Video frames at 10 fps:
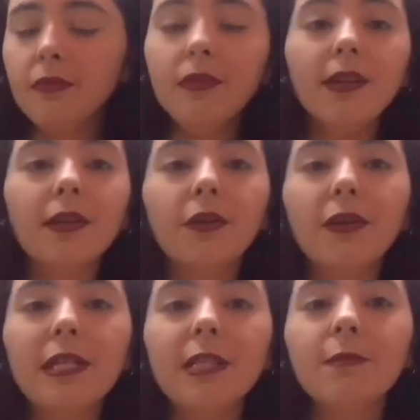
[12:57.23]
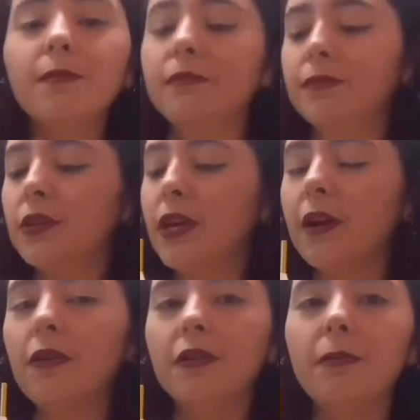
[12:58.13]
crisp. You get
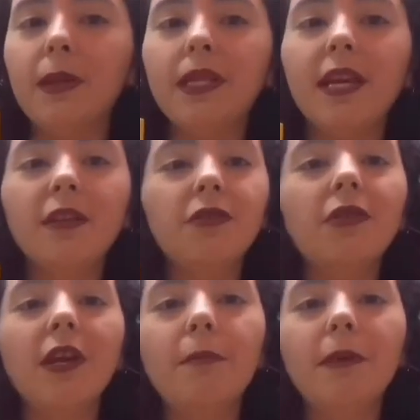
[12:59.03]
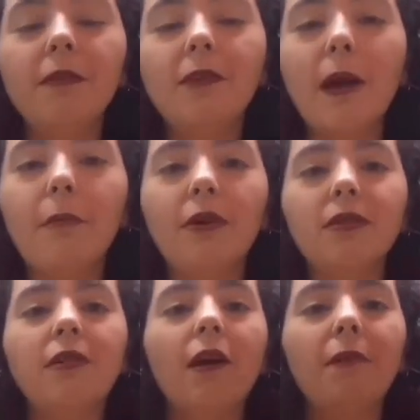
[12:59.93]
all the botanics, you get a bit of that
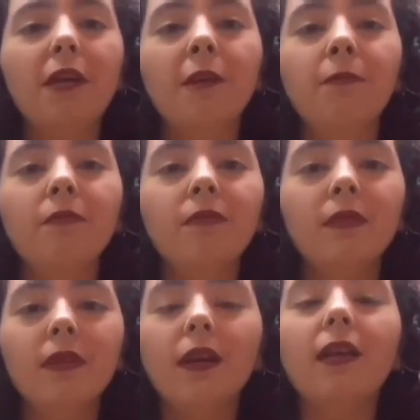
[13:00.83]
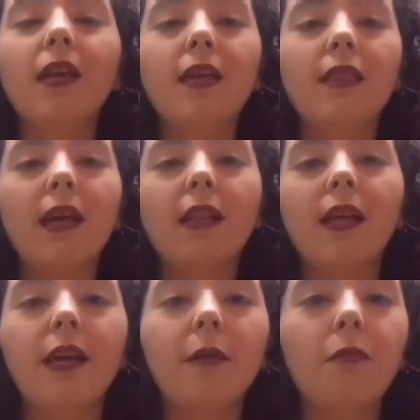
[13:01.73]
balsamic, again, that
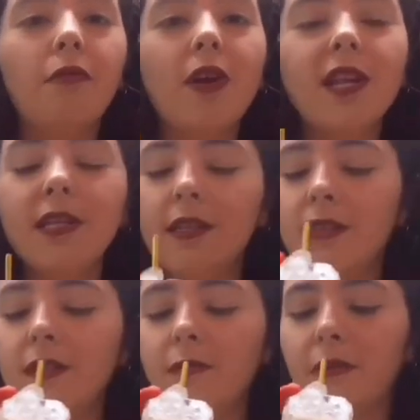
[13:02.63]
like brininess from the